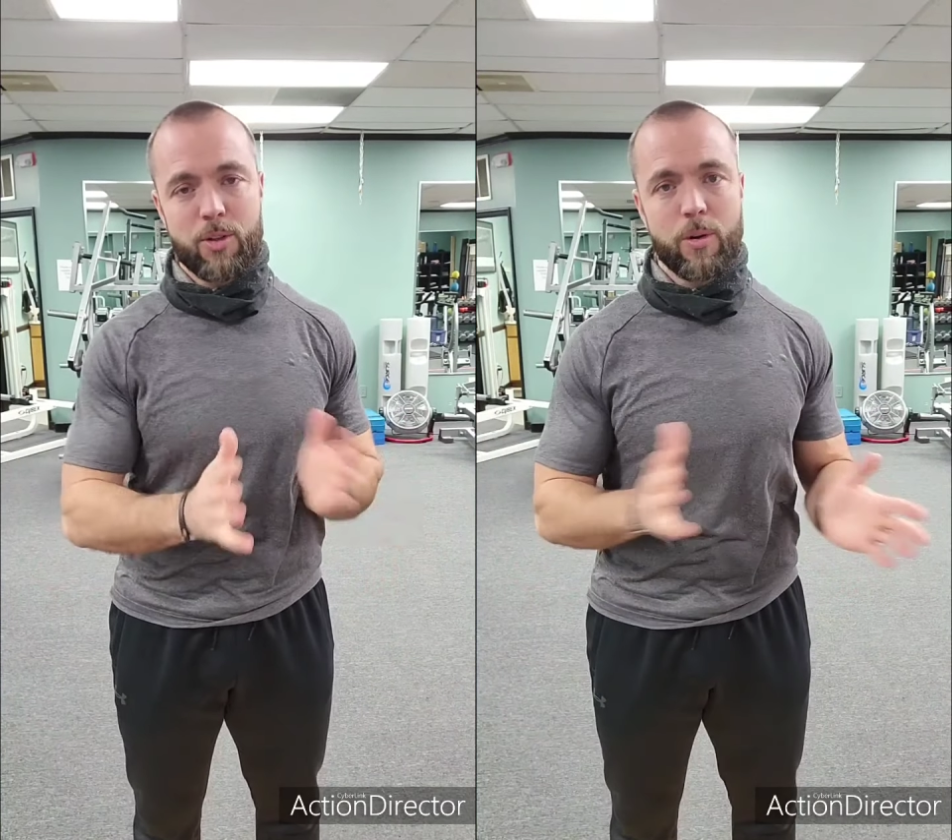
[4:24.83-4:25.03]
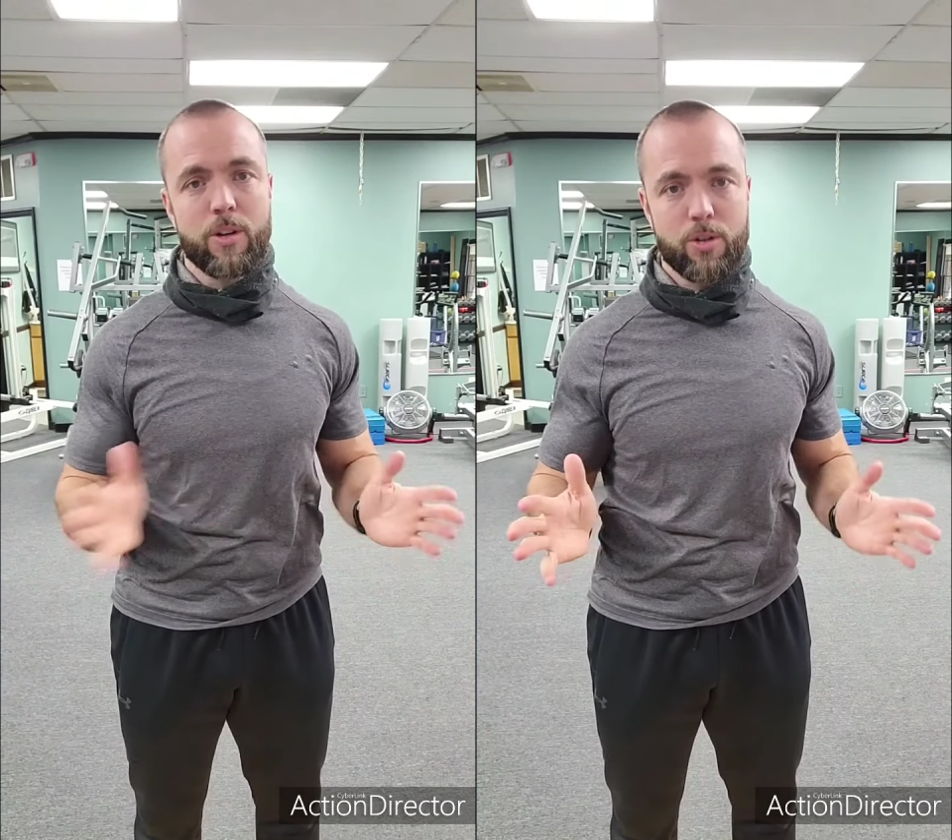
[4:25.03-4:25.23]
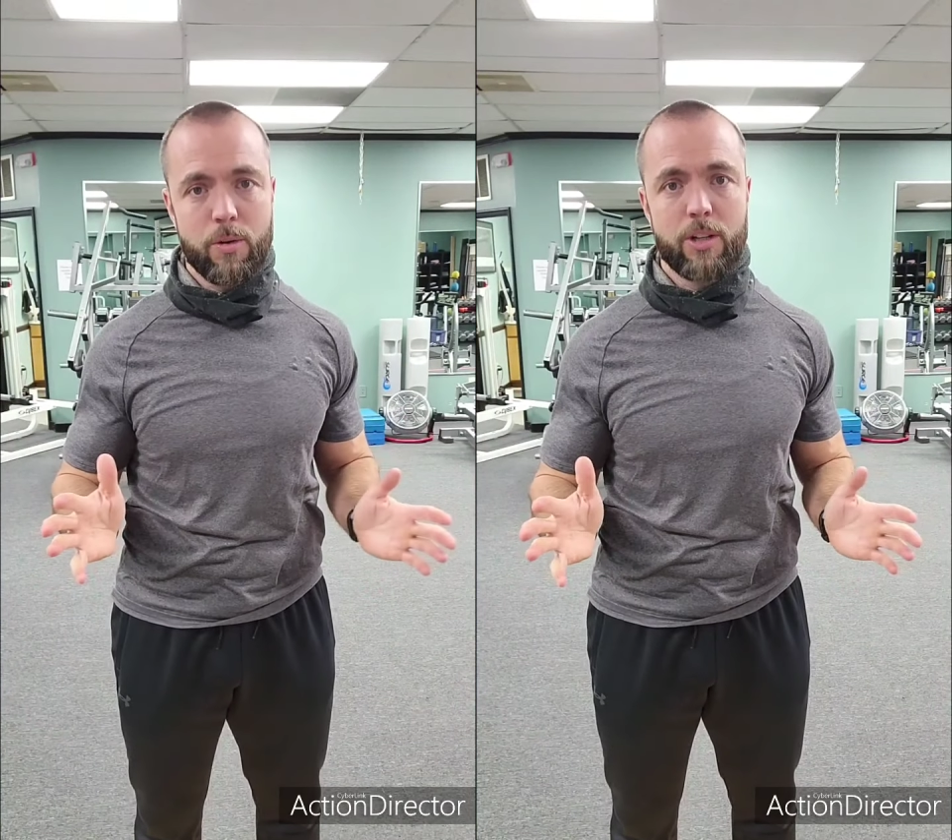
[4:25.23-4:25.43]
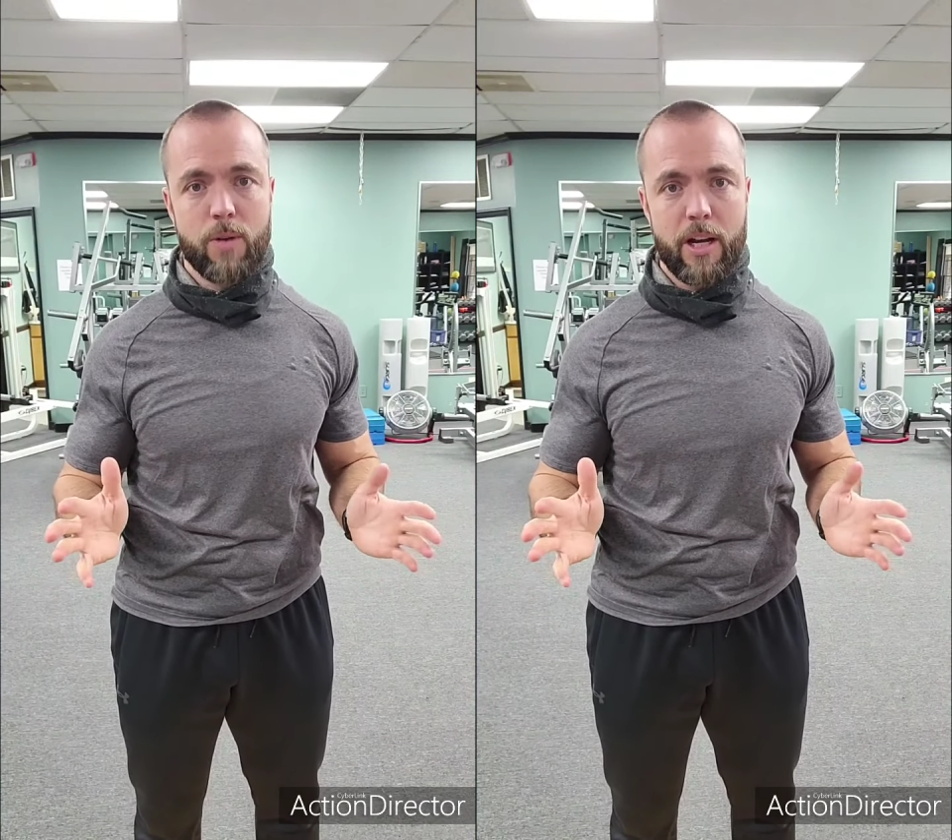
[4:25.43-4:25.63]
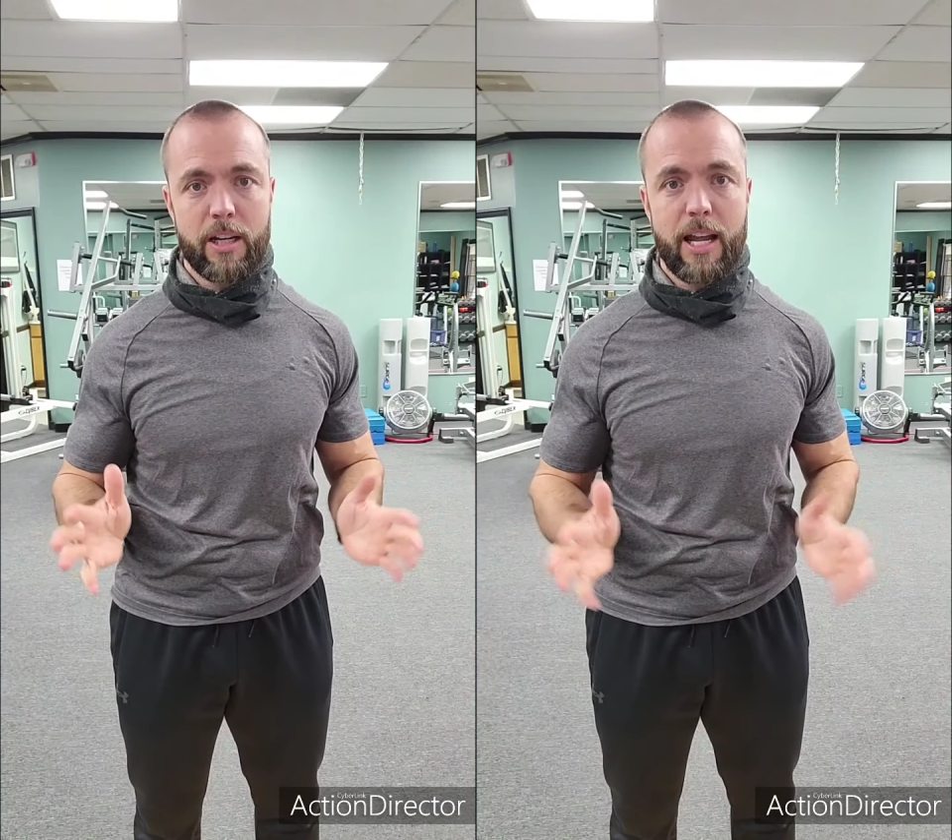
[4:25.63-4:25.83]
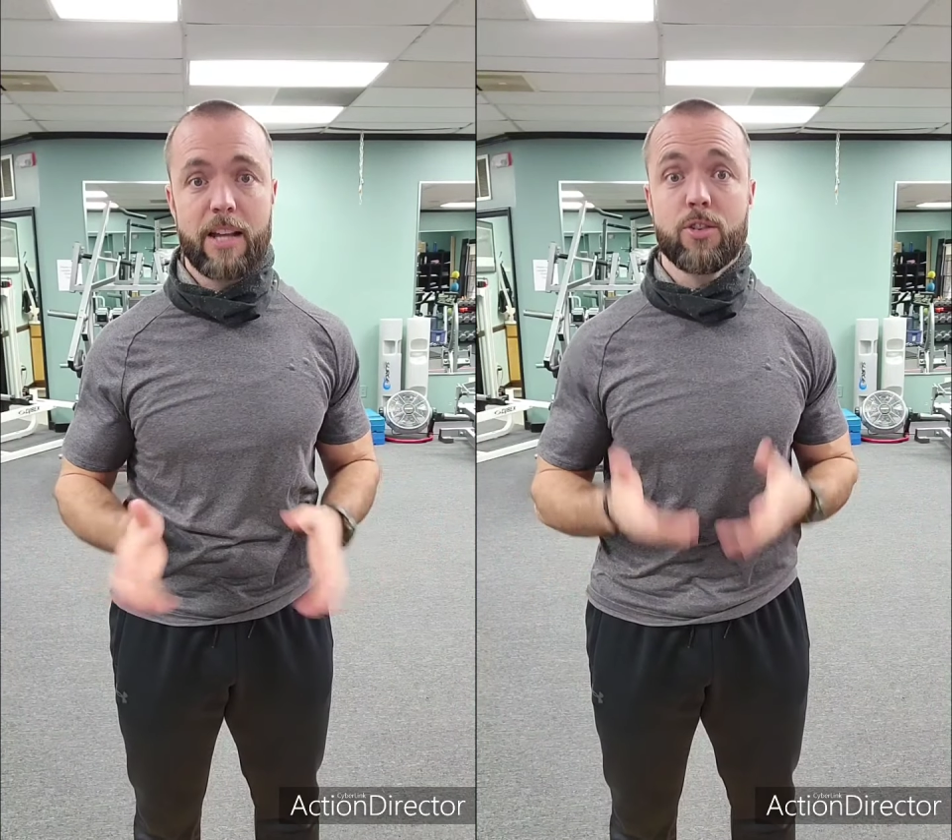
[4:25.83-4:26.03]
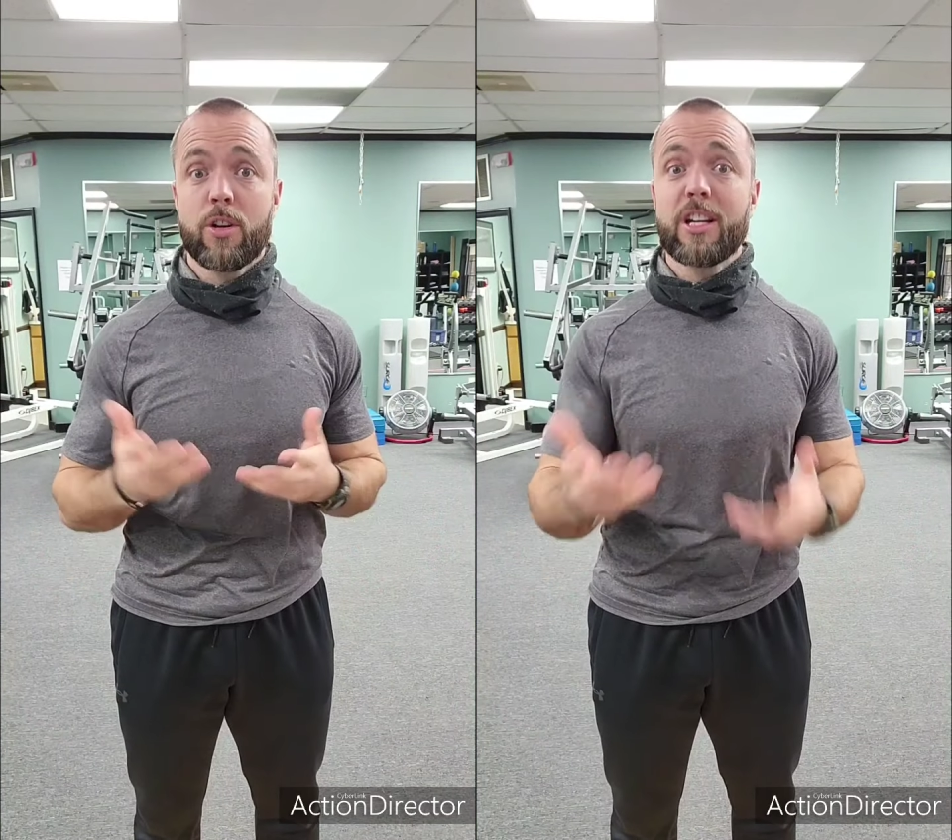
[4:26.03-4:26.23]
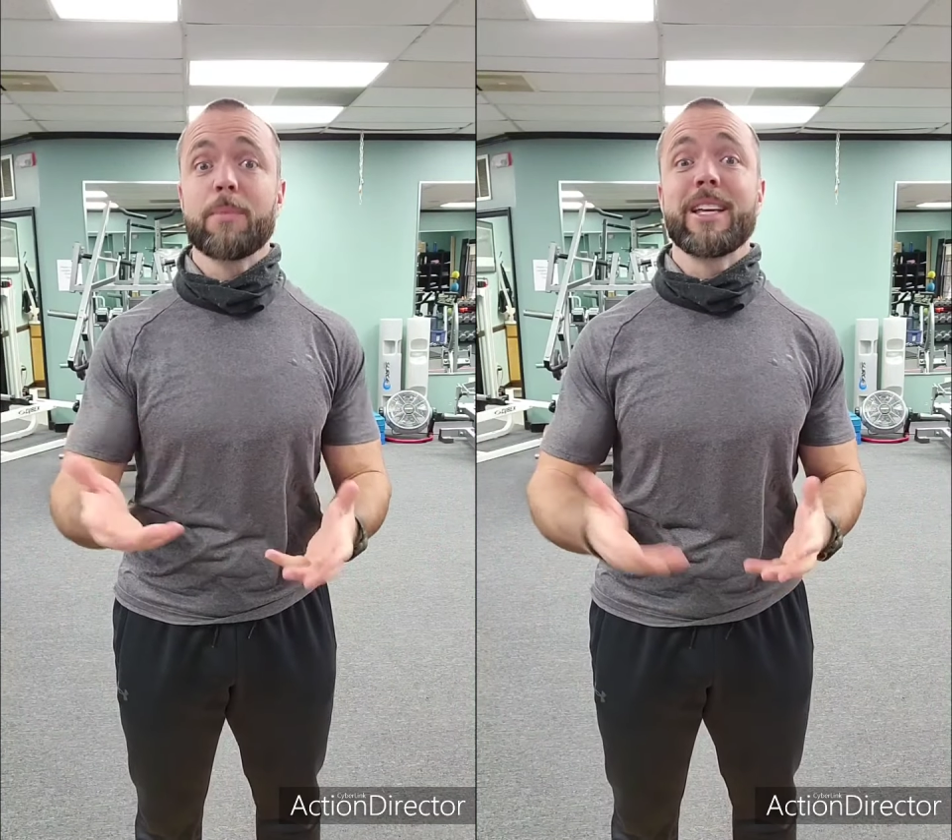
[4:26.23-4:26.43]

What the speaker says: between your strength training days, you're going to